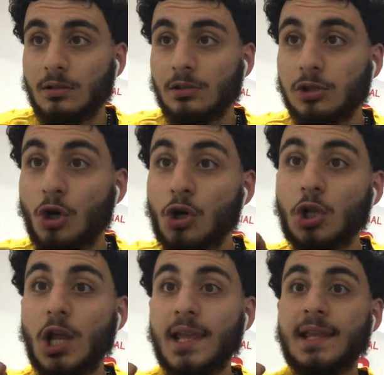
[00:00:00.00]

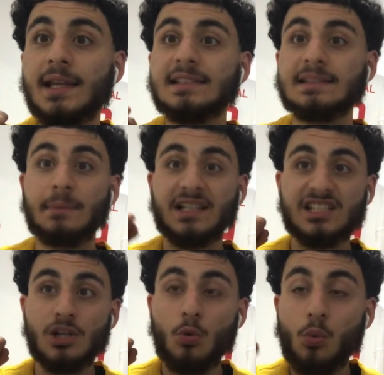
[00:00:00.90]
Longley makes it
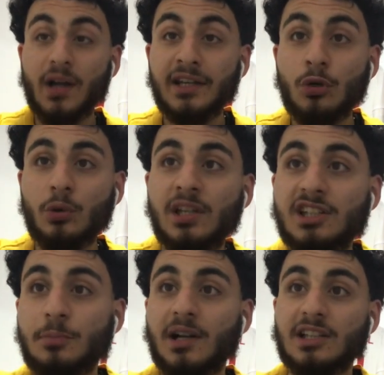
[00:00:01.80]
1-0
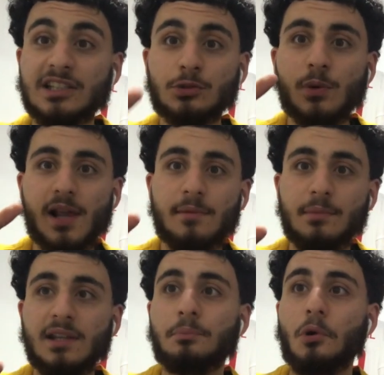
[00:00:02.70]
heat. But this is what I
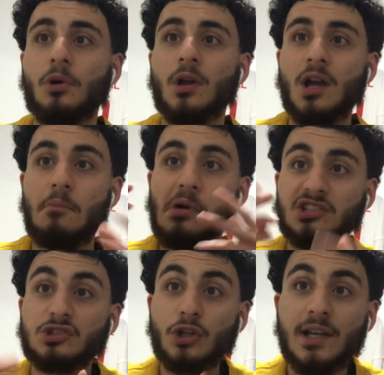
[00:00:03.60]
mean, bro.
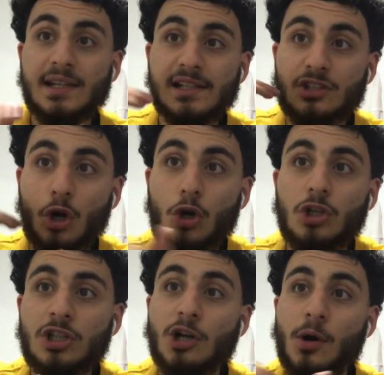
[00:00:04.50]
Barcelona needed the
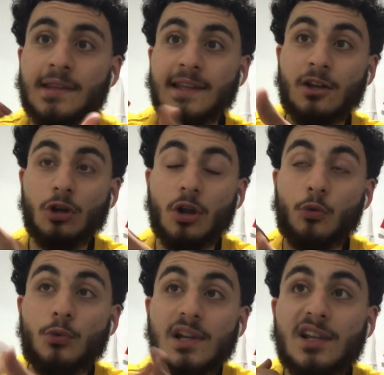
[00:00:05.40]
early goal and they got it
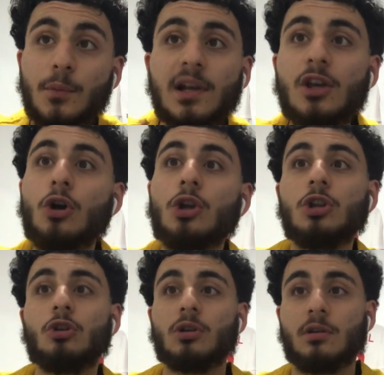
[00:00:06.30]
really, really
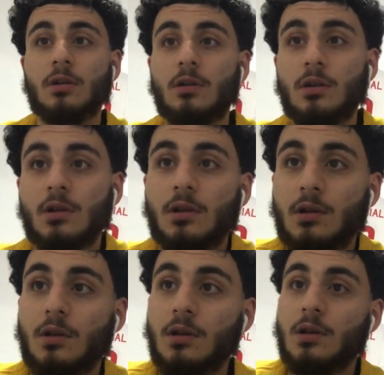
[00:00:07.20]
early on.
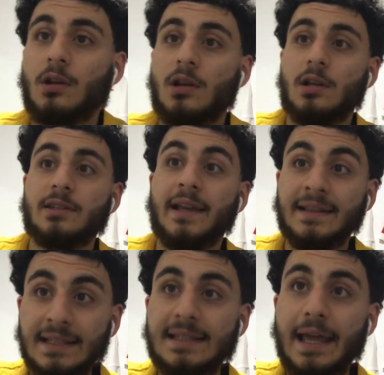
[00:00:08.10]
They
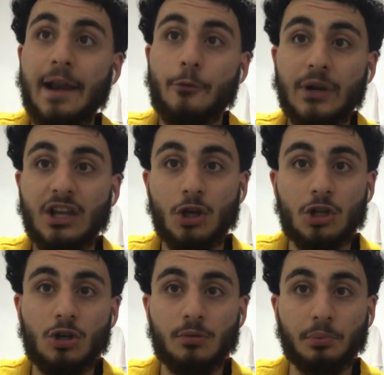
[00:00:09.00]
did get it really
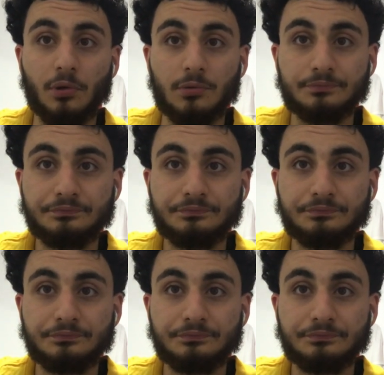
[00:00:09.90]
early on, bro.